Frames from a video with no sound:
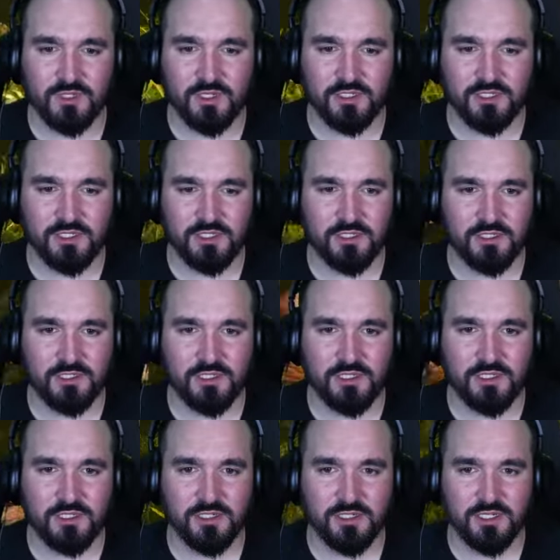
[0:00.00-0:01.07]
Do
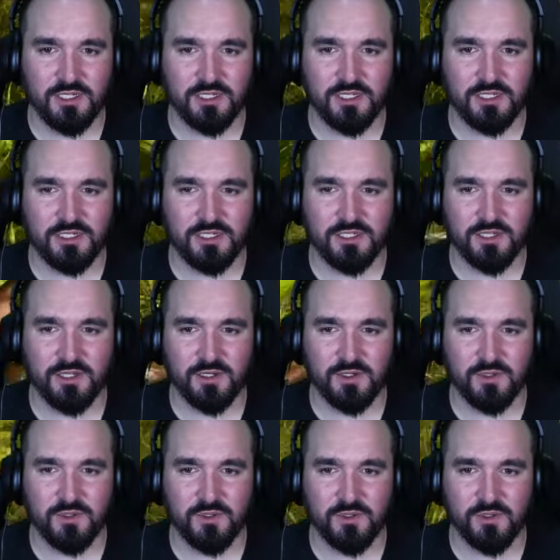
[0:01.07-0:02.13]
do do do
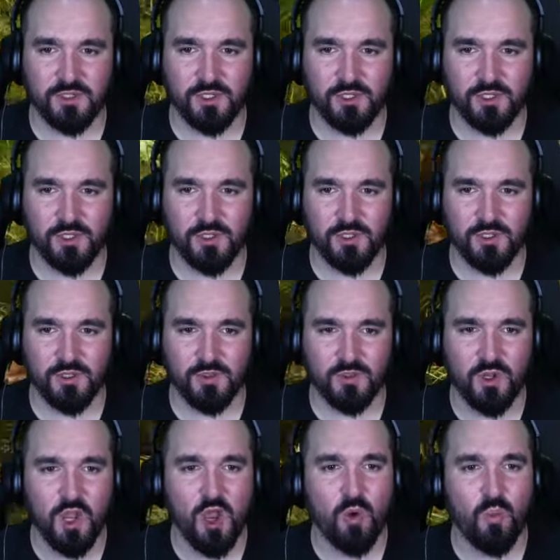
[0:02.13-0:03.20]
do do do do.
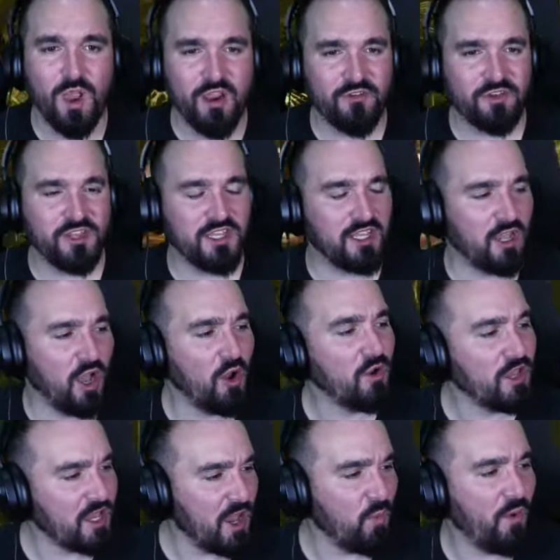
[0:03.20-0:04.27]
Where are the oh
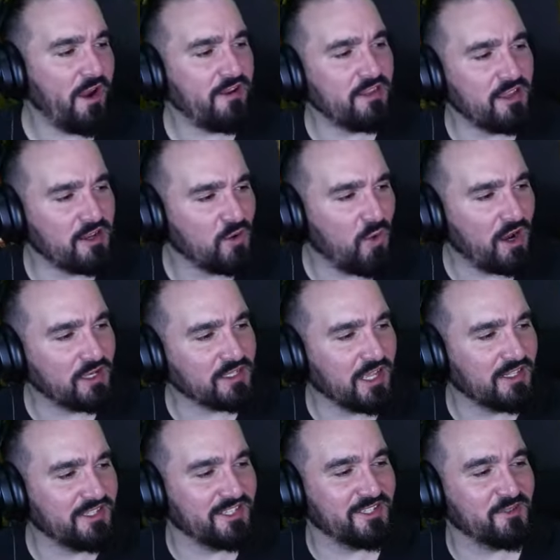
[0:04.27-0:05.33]
yeah? Where are the
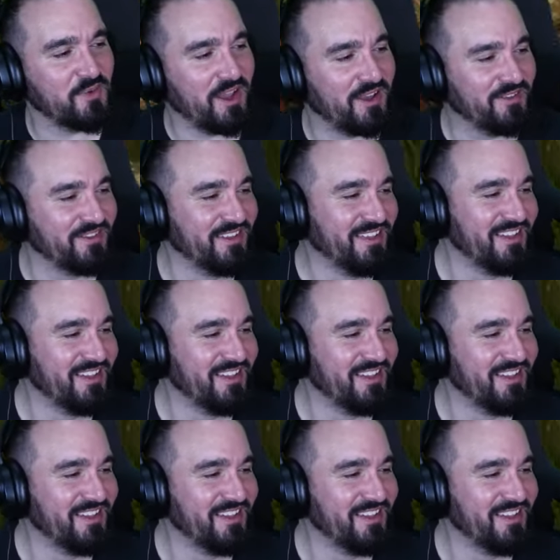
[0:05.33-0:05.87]
iguanodons as well?